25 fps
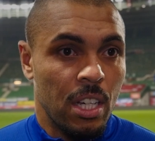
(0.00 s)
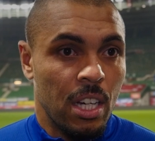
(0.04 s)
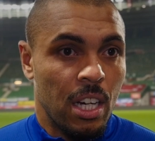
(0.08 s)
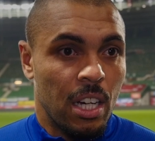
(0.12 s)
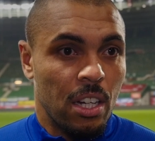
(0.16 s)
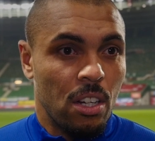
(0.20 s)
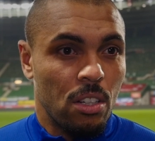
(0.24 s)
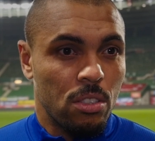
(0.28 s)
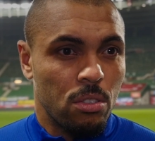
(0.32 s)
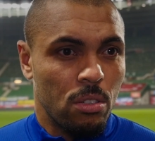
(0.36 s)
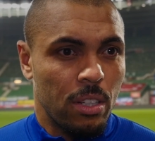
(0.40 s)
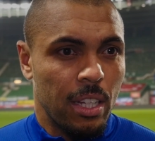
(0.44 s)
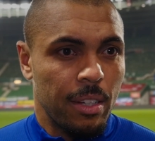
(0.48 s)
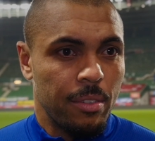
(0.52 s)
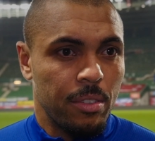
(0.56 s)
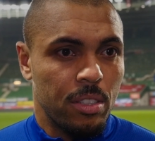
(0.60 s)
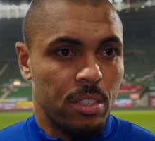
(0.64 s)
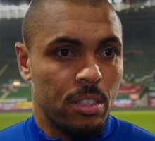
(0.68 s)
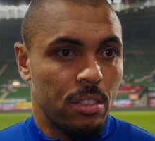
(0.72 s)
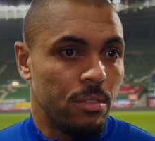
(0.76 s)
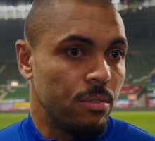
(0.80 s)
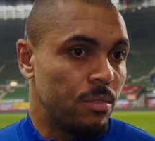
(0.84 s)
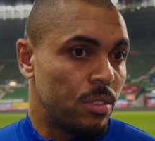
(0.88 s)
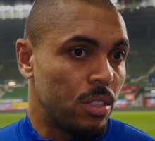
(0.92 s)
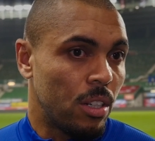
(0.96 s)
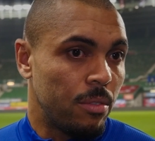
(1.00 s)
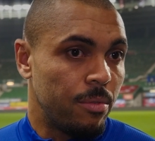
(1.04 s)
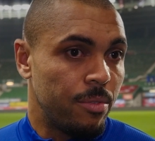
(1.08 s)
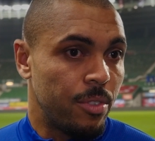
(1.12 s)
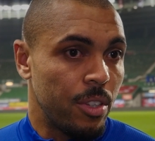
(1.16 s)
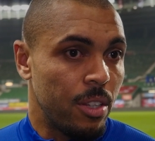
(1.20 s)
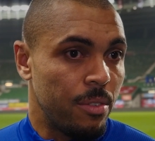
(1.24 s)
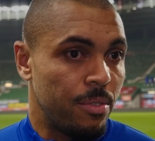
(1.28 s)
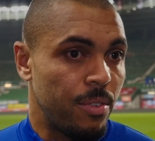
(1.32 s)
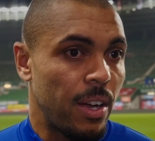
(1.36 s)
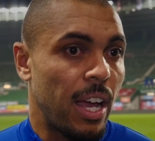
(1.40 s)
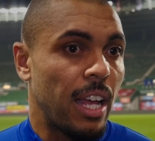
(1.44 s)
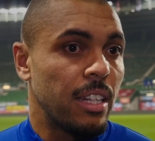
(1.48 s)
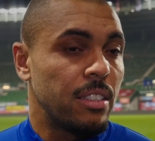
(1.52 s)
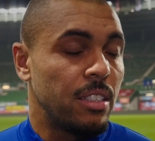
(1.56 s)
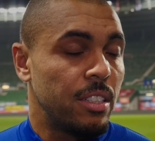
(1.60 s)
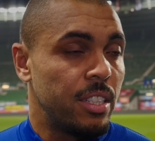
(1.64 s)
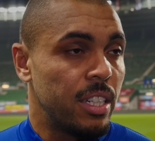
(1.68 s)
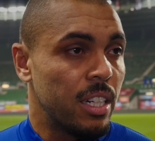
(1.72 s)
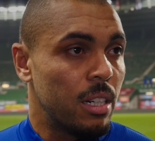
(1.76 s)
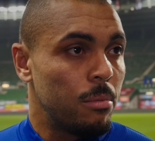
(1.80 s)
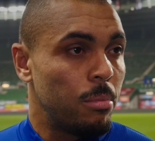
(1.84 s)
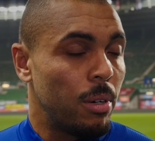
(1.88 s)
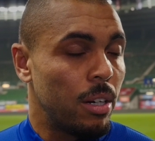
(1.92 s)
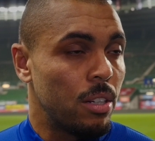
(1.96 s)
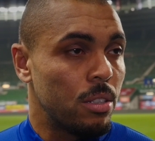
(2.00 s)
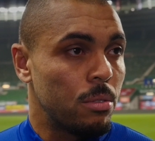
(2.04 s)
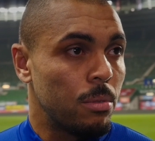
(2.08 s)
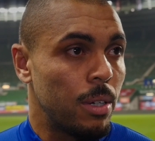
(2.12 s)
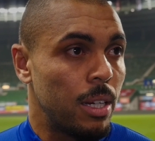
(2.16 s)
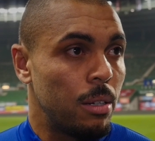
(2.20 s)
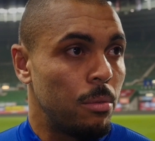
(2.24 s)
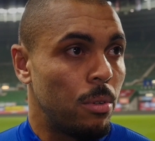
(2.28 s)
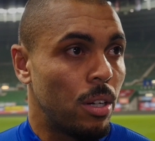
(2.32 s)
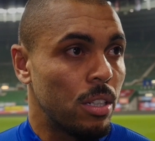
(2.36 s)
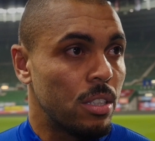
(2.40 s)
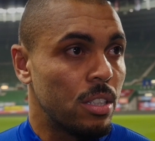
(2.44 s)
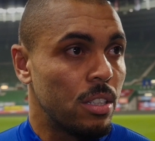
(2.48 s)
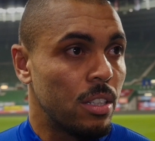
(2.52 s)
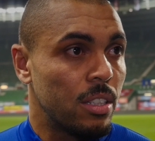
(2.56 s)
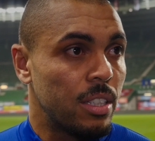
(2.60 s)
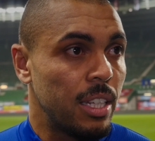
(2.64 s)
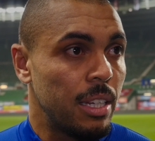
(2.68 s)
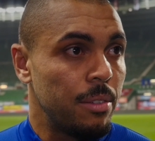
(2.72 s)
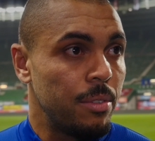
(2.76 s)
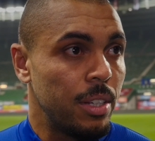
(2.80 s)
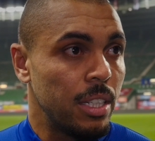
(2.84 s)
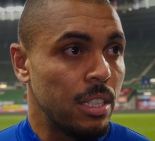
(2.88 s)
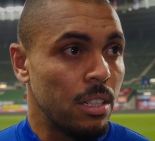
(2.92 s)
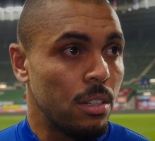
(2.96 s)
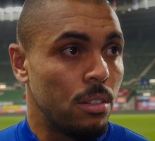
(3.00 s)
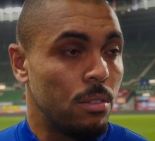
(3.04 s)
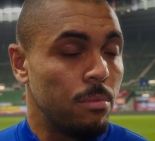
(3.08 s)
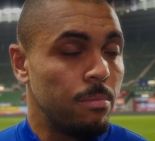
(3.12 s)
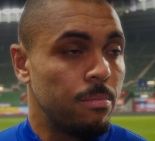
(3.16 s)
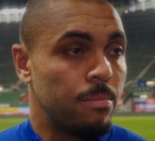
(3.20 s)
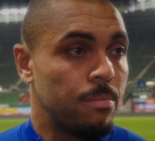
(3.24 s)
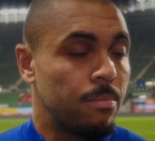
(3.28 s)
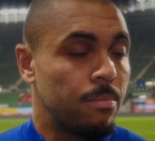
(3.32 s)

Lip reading: it'll also give us something for the fans to cheer about as well, watching the TVs at home.